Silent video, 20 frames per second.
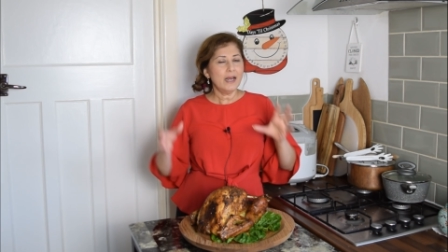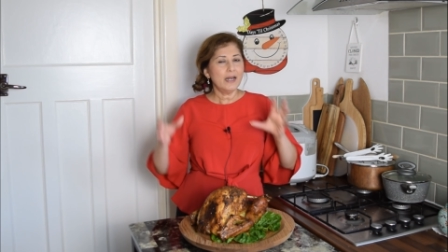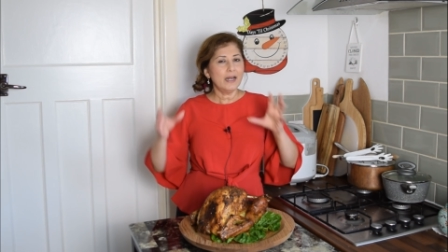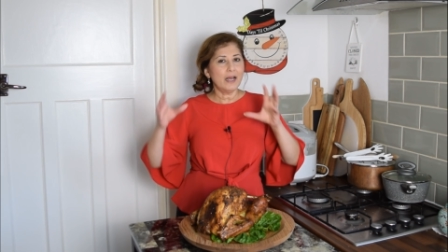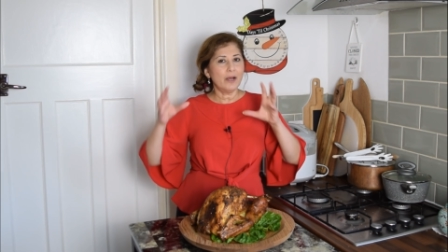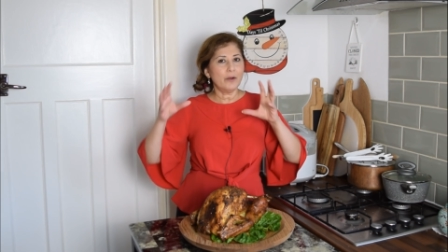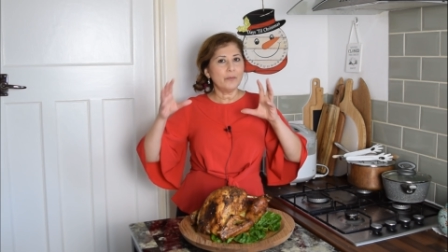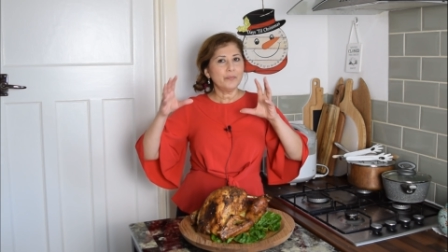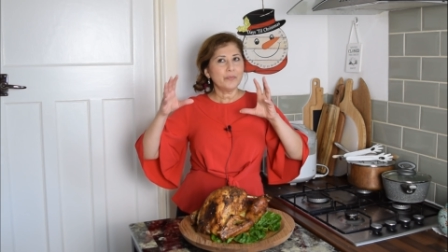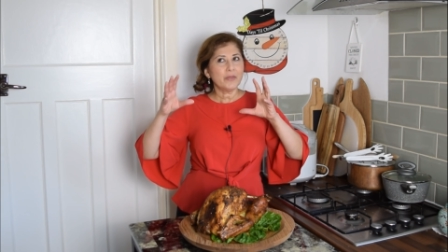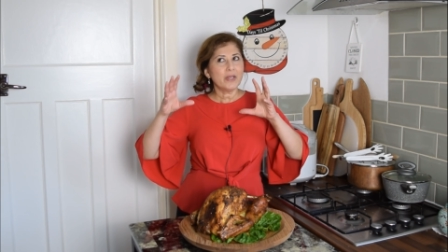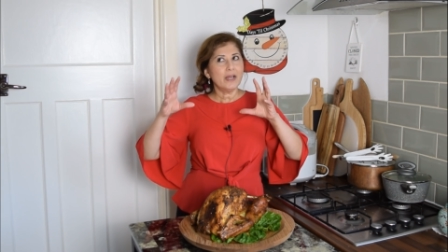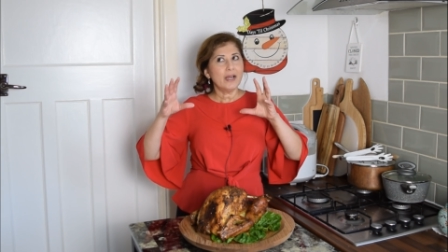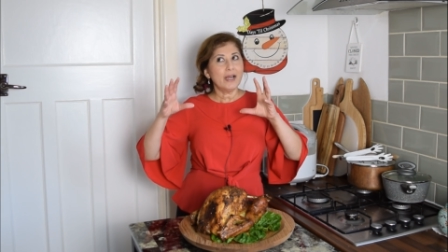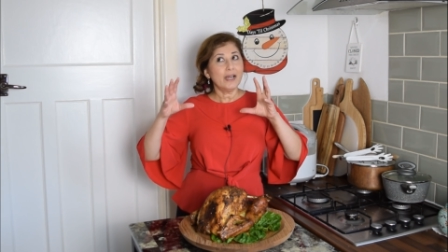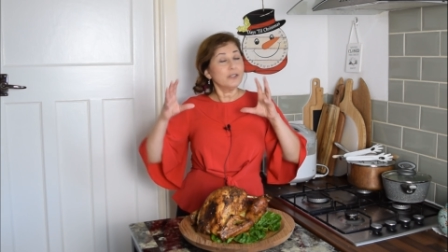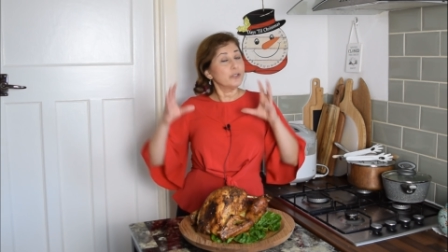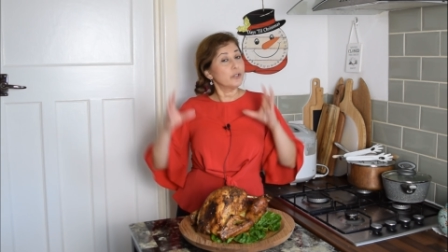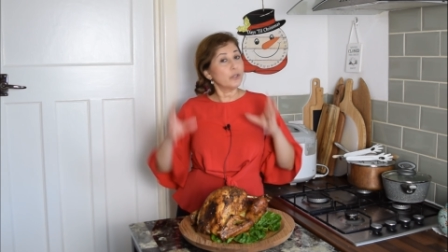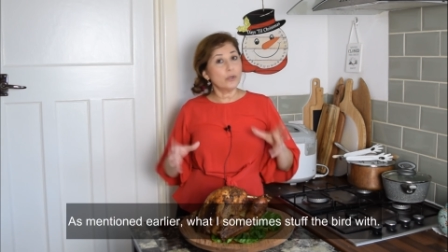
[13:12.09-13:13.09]
Now,
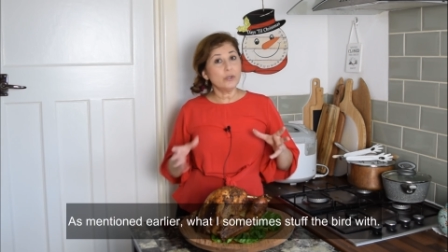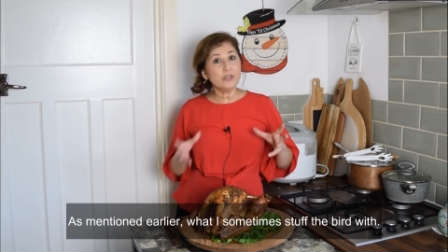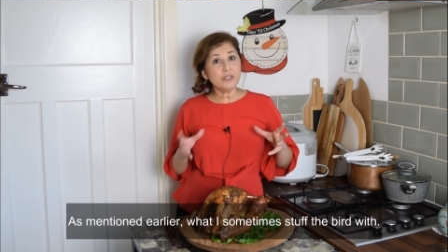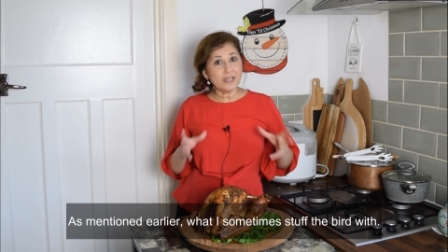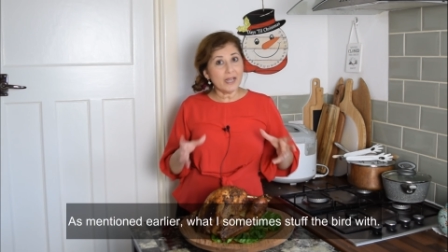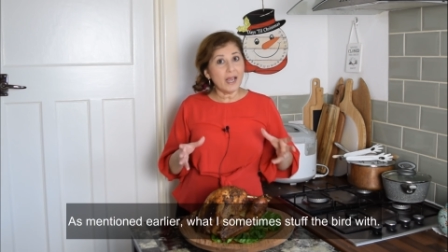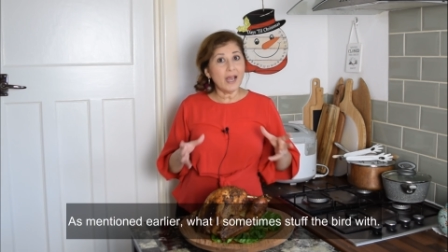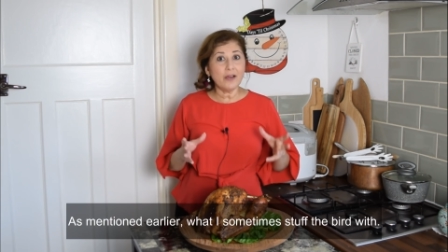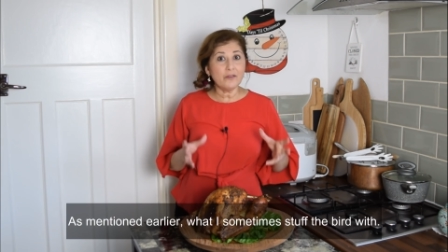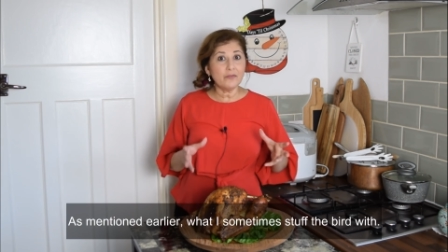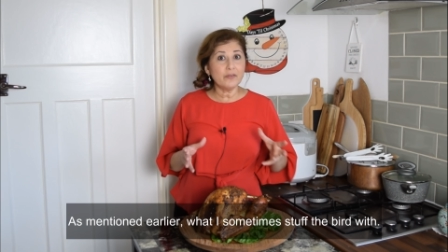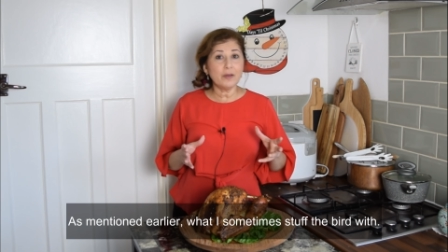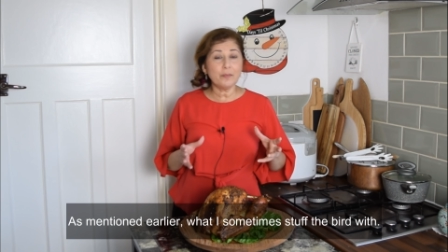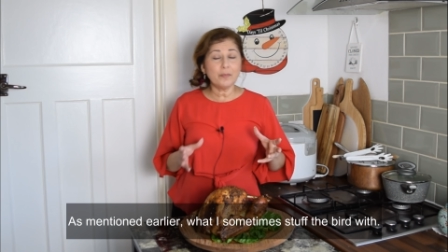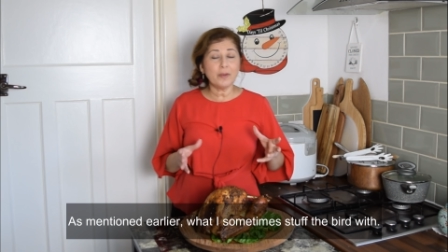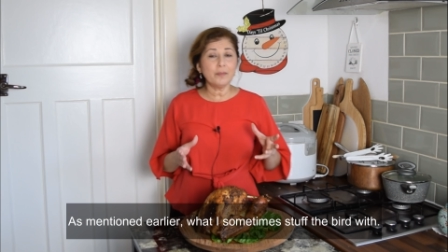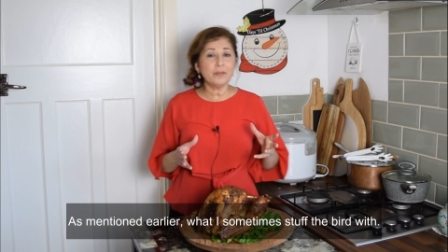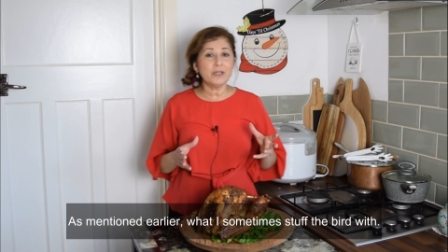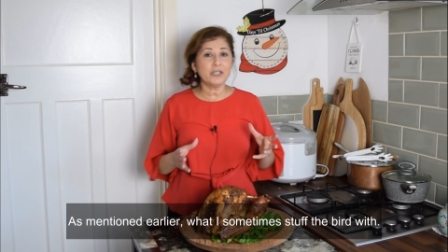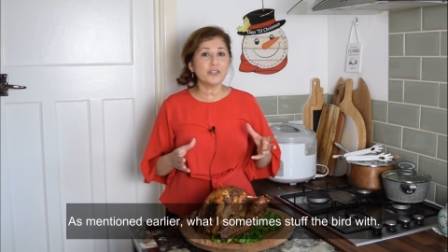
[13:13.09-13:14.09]
I don't have a
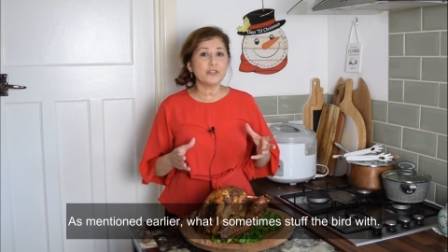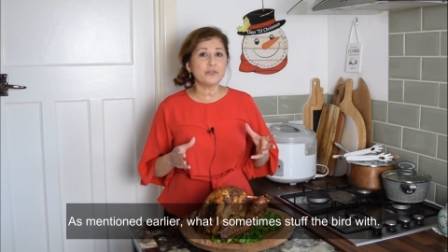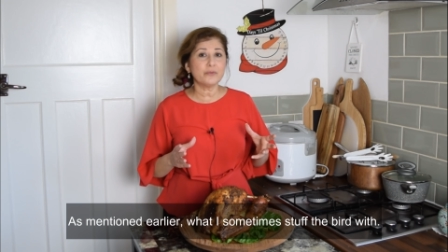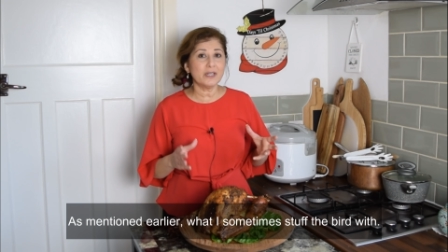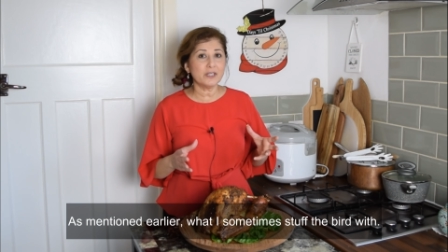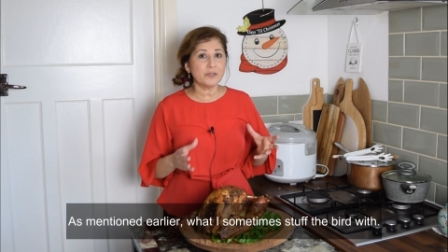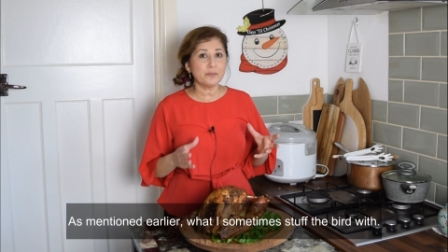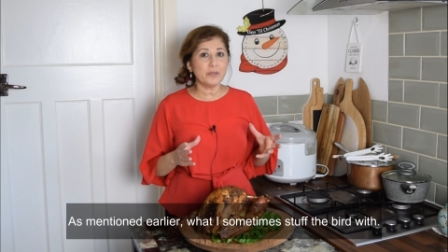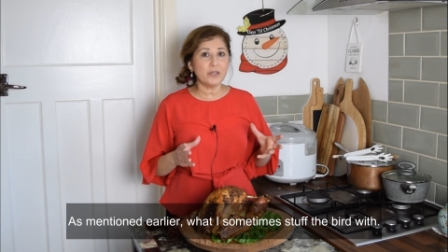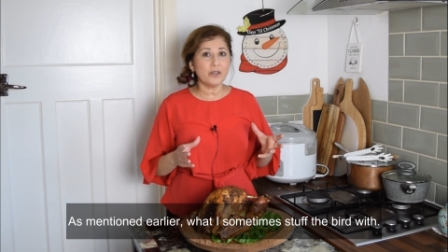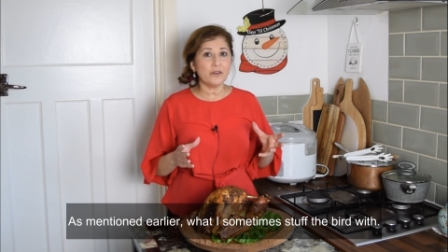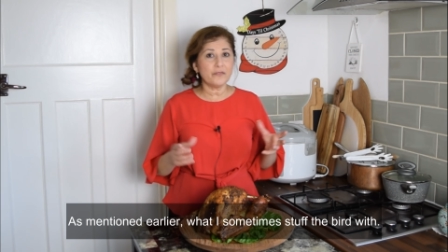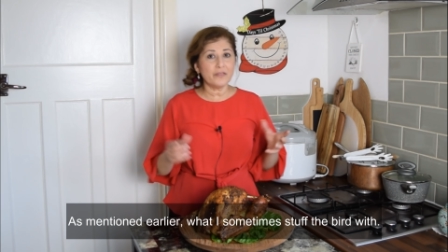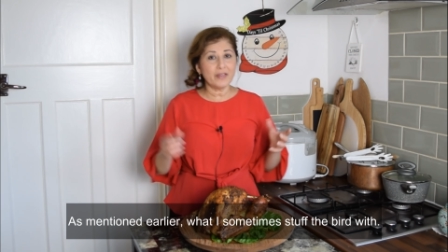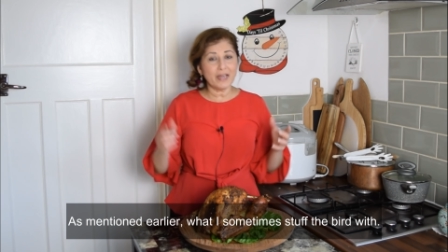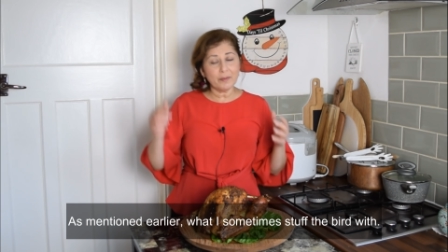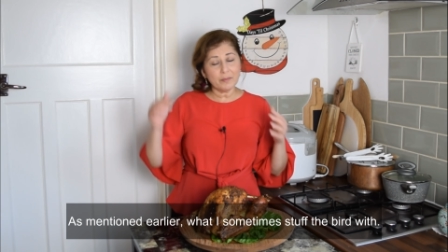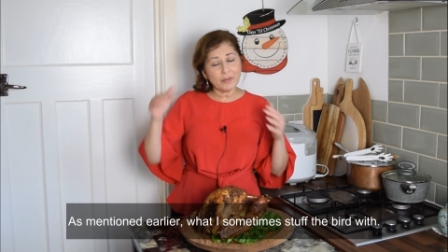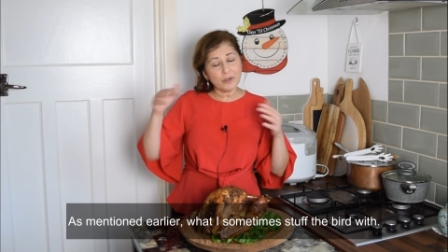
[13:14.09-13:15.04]
published recipe of that,